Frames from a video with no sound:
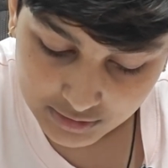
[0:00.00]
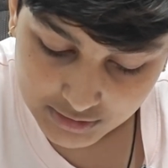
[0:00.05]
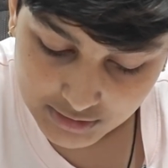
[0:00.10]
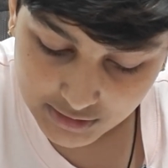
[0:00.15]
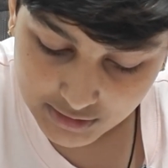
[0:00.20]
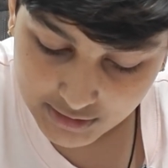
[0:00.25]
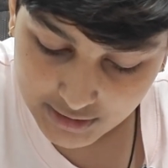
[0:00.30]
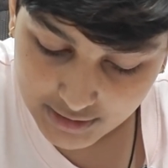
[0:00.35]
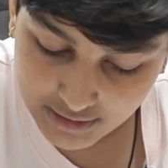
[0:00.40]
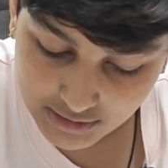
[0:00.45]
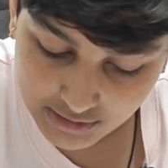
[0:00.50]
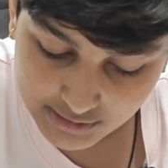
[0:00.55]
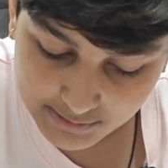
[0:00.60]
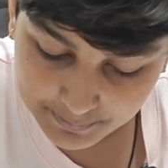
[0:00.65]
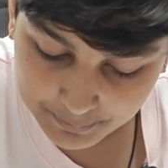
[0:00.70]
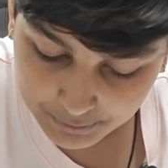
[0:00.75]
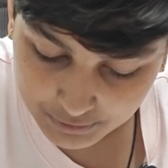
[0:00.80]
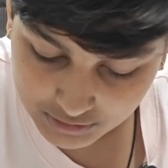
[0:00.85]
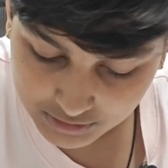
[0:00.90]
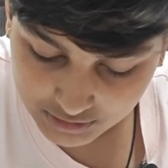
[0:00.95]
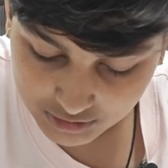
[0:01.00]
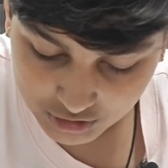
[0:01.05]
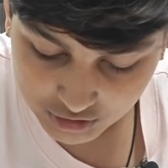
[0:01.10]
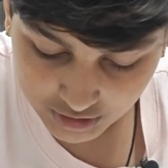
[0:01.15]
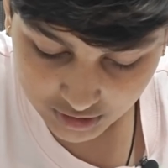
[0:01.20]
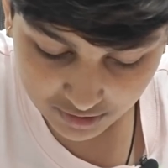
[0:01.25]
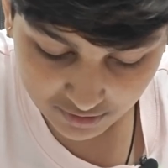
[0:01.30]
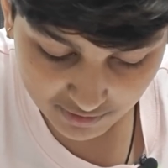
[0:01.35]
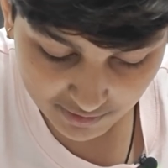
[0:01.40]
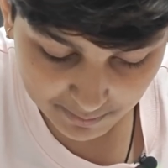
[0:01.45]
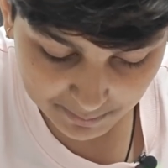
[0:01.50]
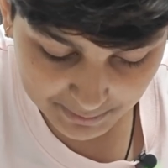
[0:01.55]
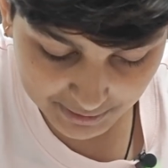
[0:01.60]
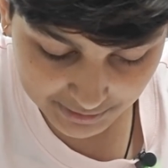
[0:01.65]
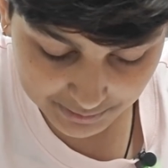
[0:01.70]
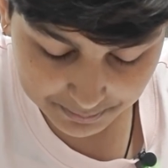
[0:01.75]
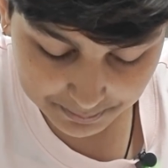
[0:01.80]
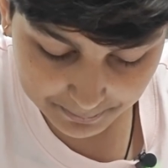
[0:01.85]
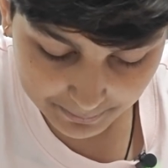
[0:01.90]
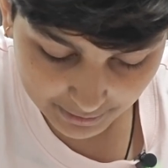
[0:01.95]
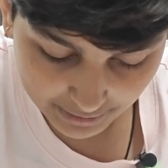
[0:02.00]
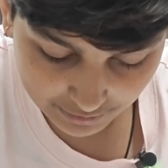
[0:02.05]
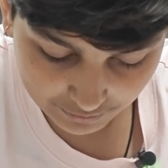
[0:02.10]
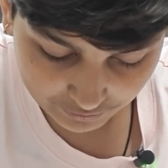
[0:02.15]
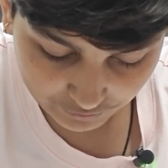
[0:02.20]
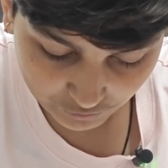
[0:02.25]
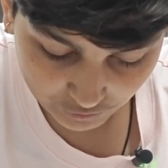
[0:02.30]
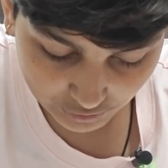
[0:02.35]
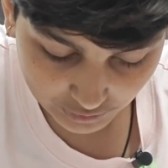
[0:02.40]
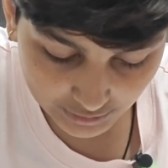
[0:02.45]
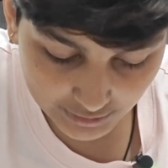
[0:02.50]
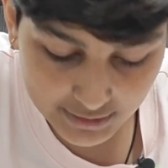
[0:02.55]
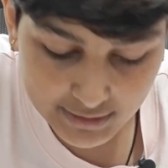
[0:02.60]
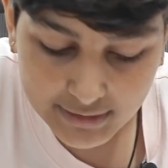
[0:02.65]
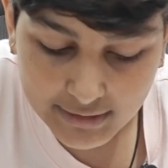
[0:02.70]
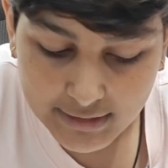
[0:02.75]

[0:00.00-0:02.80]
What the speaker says: The king's position remained powerful.